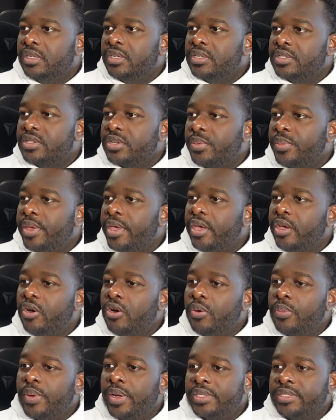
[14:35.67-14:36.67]
some
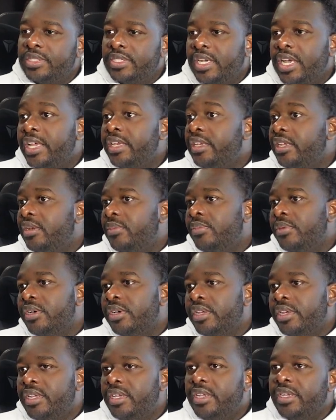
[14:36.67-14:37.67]
help. I need
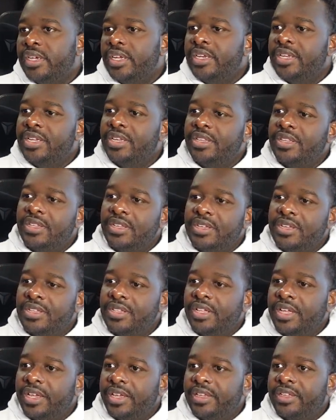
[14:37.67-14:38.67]
money. I need that.
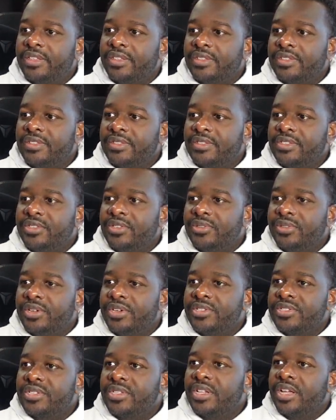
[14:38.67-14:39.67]
Like, you know,
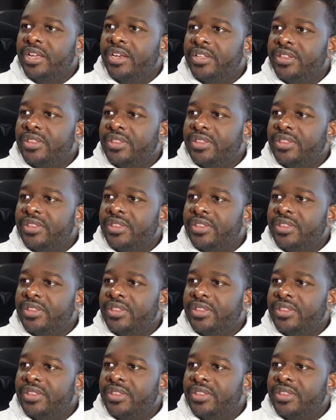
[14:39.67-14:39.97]
there's a lot